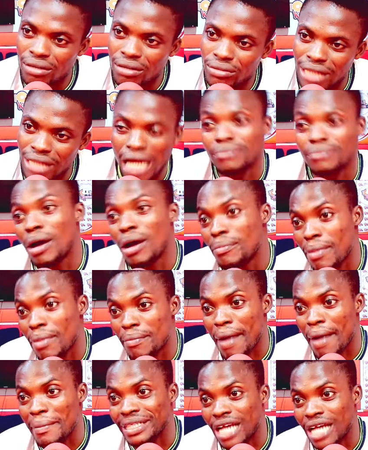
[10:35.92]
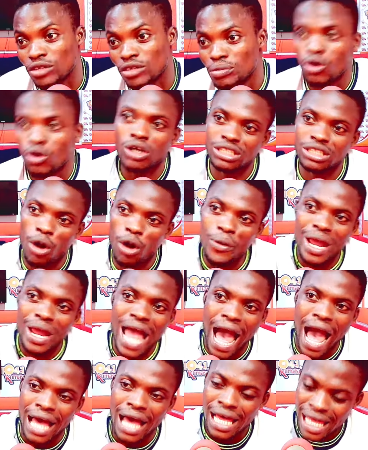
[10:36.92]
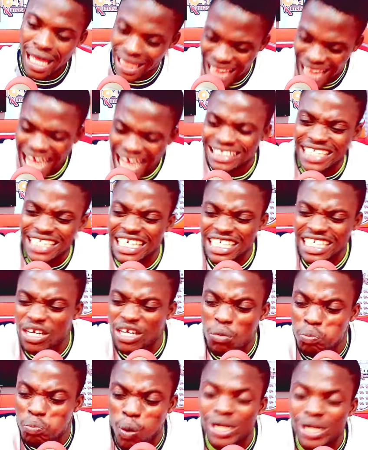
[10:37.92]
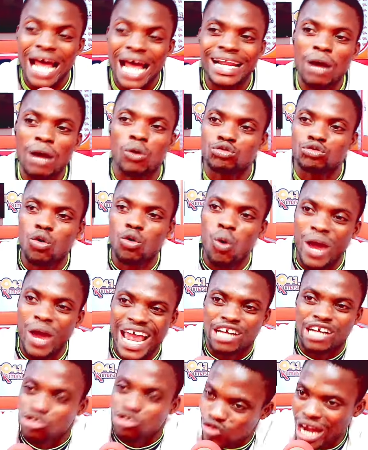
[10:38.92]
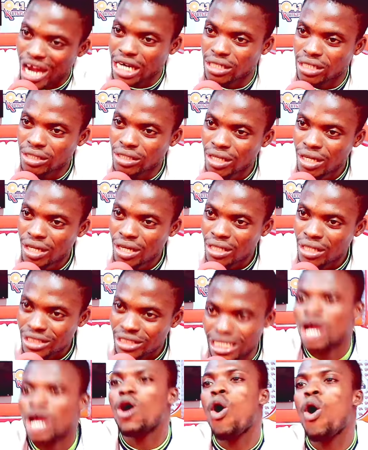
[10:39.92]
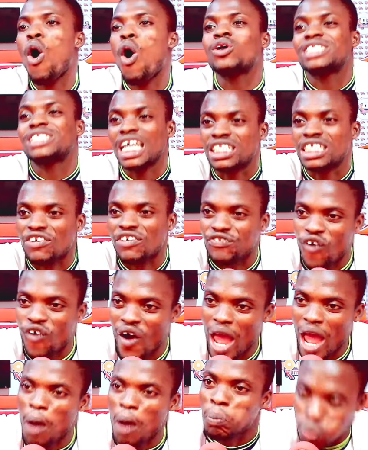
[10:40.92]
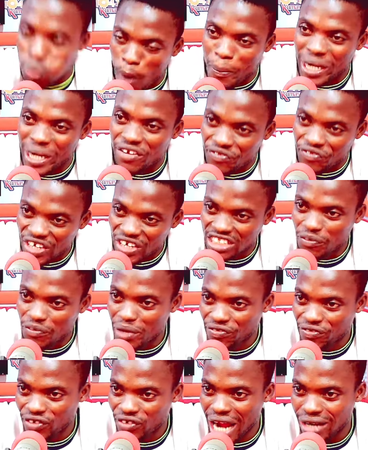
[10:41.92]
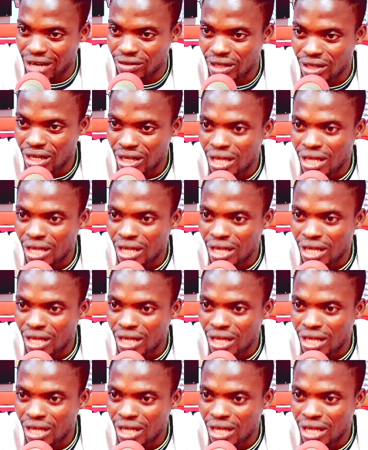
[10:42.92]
san my jack because sorry yeah last season you put na Kotoko struggle say all set for a proper defensive midfield now